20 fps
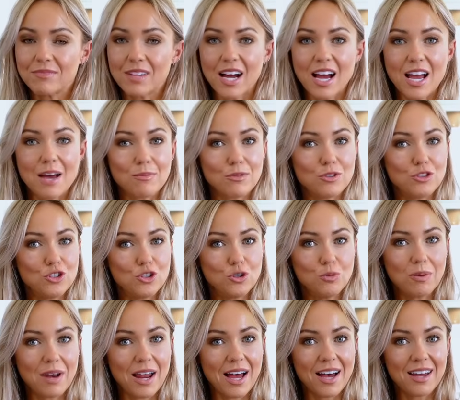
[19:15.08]
I am on no
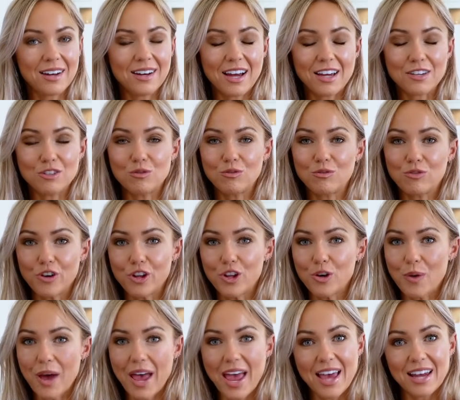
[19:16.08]
plan. I don't
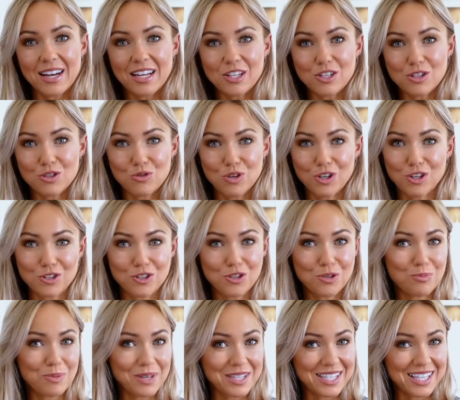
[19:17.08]
follow any structure
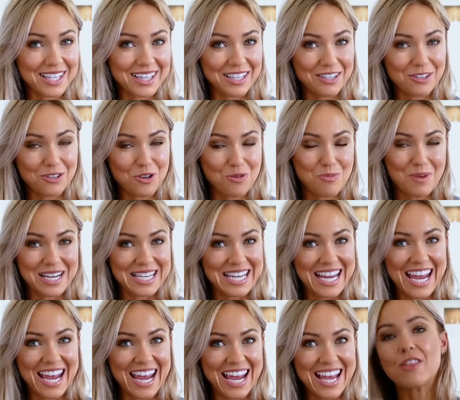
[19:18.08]
basically to my
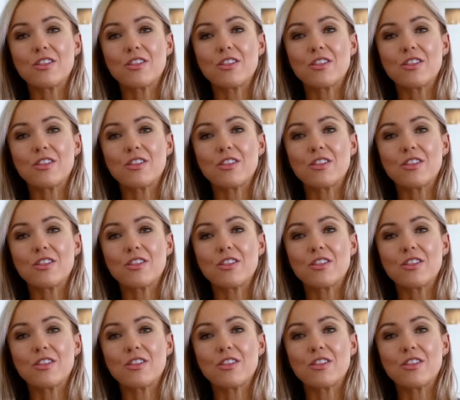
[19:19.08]
day.